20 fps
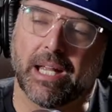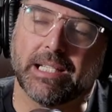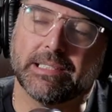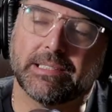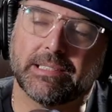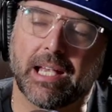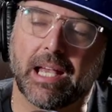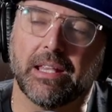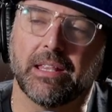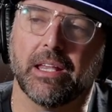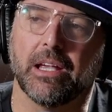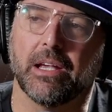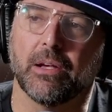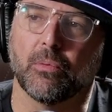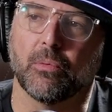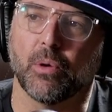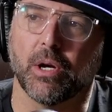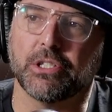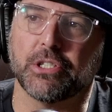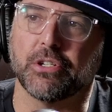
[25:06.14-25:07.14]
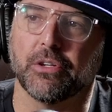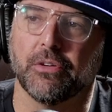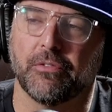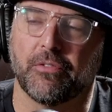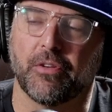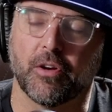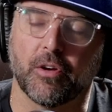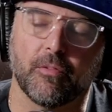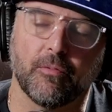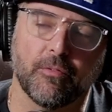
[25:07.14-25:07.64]
say the original
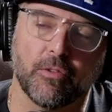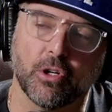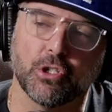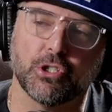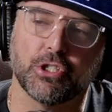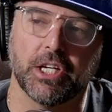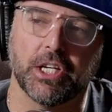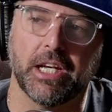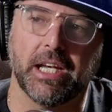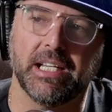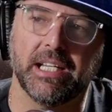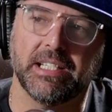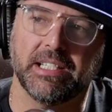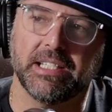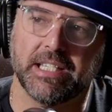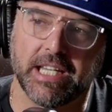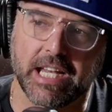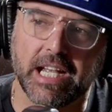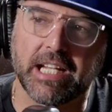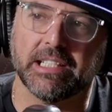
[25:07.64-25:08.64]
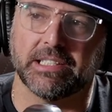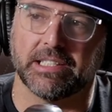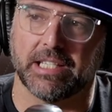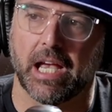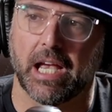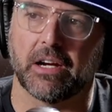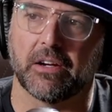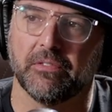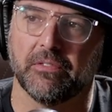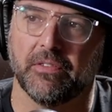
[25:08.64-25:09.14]
version, he did
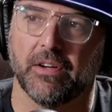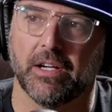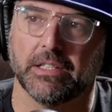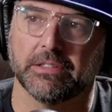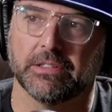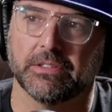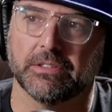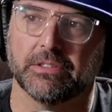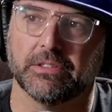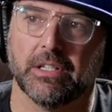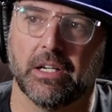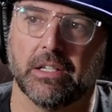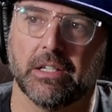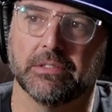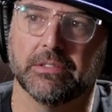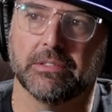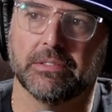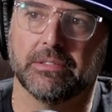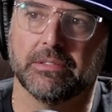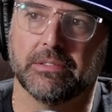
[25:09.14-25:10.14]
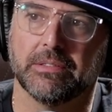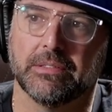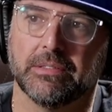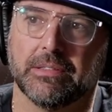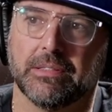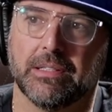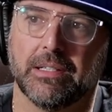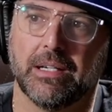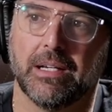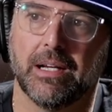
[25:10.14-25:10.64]
sacrifice his son. Oh,
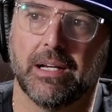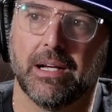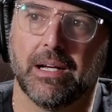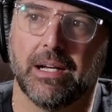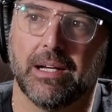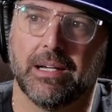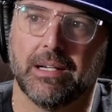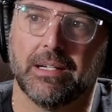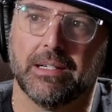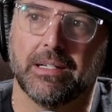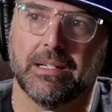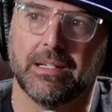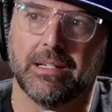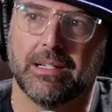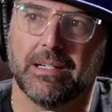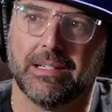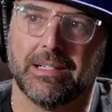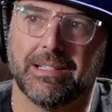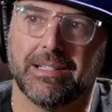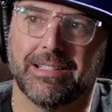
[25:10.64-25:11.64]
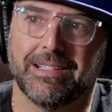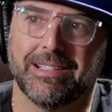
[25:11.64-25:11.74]
the director's cut?